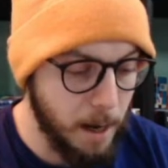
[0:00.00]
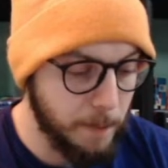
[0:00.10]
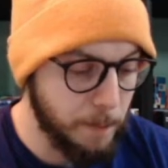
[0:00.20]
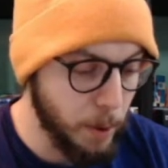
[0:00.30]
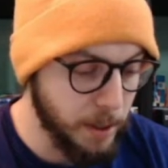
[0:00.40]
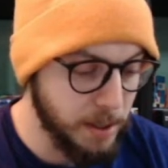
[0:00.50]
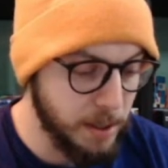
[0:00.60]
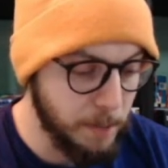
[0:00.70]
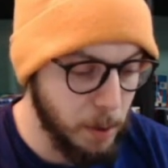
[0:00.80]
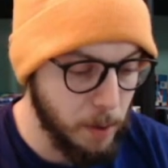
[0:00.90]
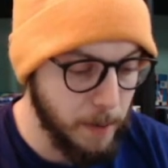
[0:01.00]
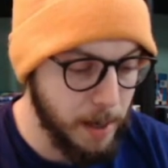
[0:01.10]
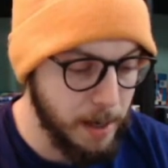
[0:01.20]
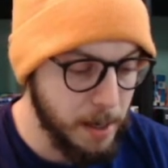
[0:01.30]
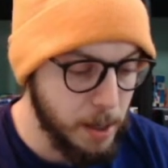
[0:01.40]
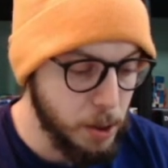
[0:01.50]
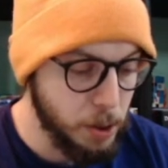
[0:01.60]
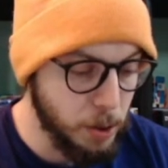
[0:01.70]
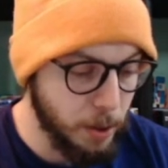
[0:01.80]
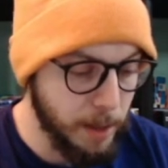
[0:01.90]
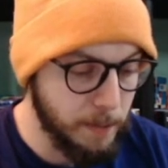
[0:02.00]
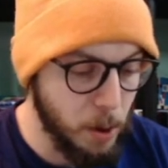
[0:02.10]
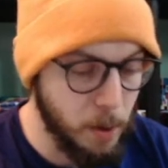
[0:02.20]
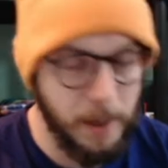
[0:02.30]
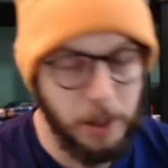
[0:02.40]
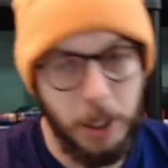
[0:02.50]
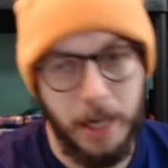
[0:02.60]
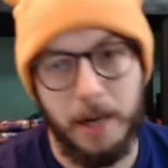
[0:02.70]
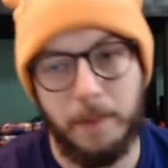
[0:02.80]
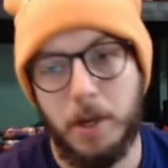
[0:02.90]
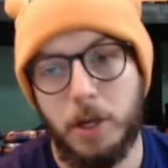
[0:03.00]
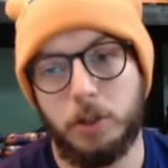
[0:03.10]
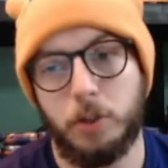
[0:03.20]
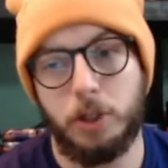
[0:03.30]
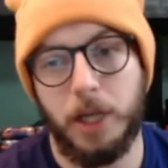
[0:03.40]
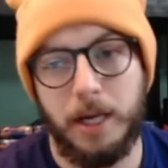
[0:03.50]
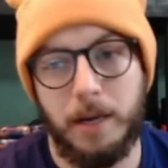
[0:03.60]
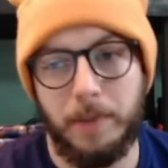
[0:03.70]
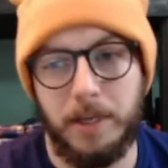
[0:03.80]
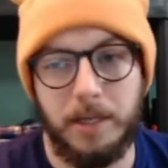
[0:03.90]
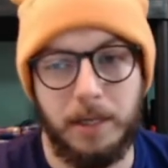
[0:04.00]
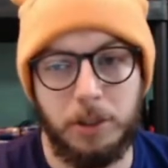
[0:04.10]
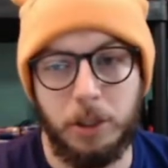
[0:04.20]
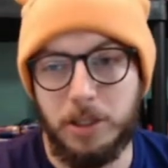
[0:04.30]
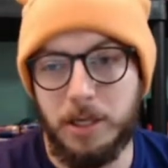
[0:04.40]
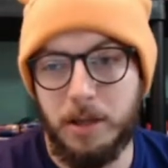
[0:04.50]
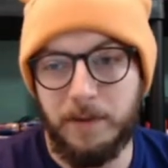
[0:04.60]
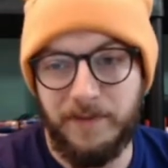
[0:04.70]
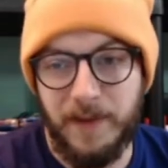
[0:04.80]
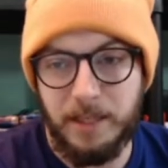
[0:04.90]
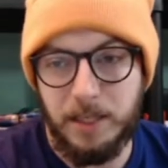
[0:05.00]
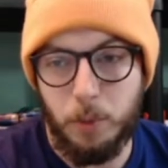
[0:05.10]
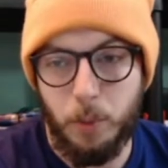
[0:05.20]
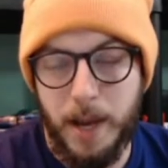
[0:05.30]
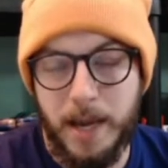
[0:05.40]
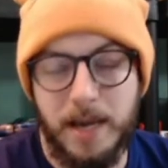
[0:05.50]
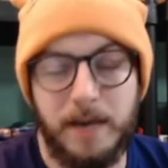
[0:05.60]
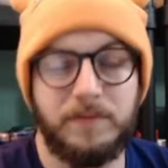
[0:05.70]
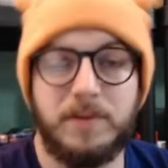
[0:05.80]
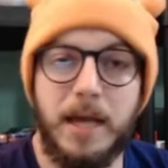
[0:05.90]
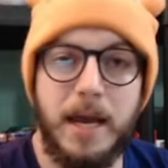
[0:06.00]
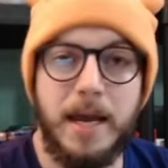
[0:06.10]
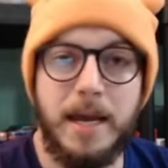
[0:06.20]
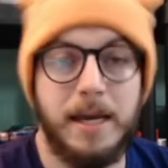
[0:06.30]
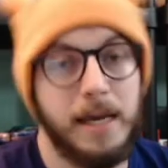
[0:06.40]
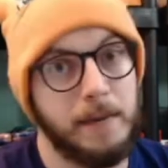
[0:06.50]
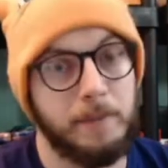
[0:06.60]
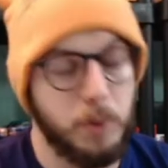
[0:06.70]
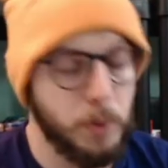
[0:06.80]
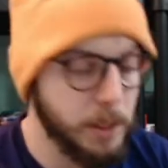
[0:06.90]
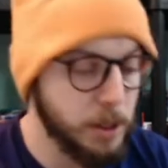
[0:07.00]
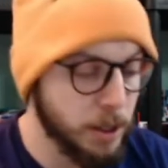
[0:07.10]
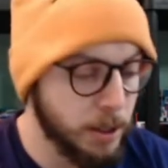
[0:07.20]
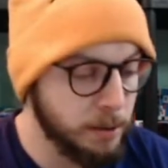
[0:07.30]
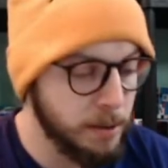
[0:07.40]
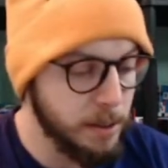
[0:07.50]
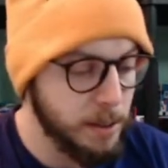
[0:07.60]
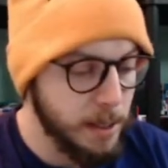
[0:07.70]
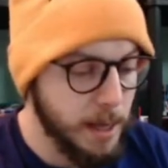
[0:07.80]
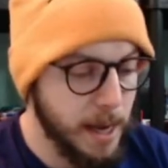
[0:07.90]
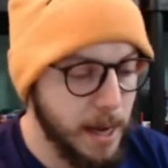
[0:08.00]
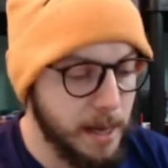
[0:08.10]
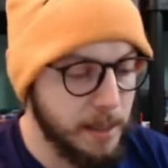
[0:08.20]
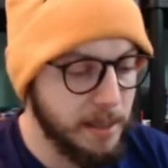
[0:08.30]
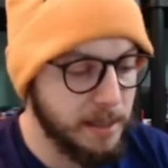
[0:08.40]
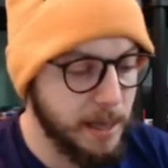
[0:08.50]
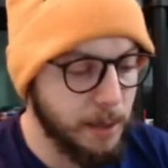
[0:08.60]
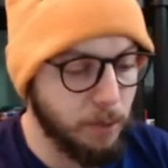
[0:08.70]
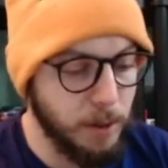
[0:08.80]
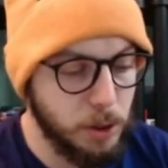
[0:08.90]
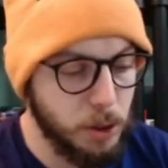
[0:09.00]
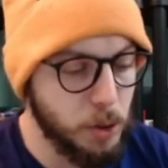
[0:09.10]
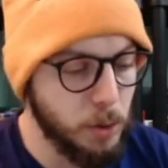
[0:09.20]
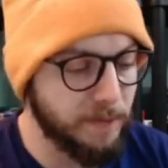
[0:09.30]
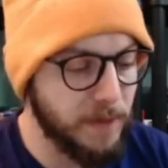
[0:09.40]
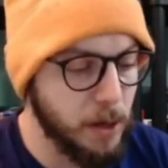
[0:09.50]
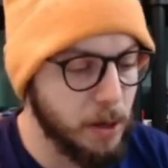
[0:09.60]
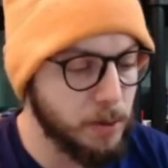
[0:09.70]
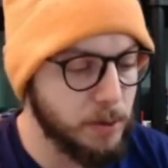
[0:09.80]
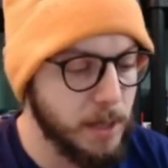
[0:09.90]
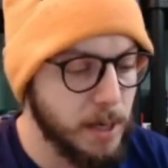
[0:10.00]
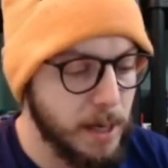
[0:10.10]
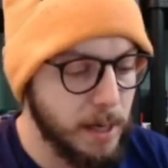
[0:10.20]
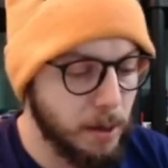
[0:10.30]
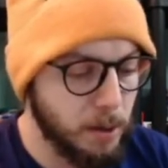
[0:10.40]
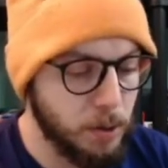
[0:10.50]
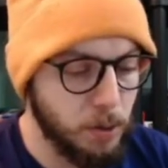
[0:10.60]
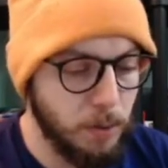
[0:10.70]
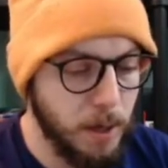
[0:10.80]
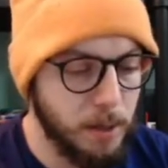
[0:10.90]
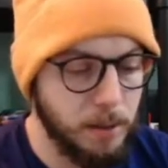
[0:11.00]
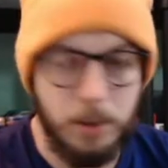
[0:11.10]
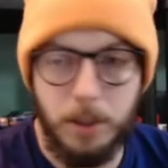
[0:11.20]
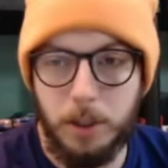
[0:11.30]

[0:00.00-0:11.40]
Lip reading: poisoned Pokemon during Pokemon Checkup. So Checkup is just another fancy way of saying in between turns. And this deck runs 2 of those. It also runs